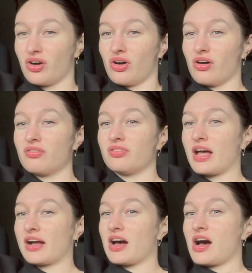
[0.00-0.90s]
off.
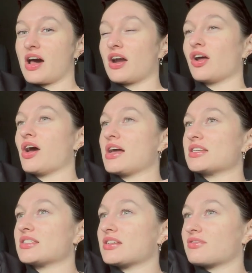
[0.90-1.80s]
Like, I don't know, I
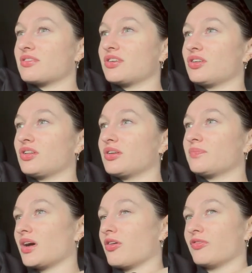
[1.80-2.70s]
just didn't feel
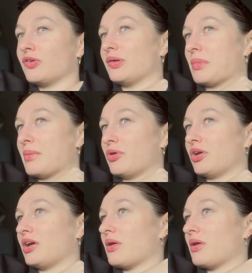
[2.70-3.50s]
comfortable in my body.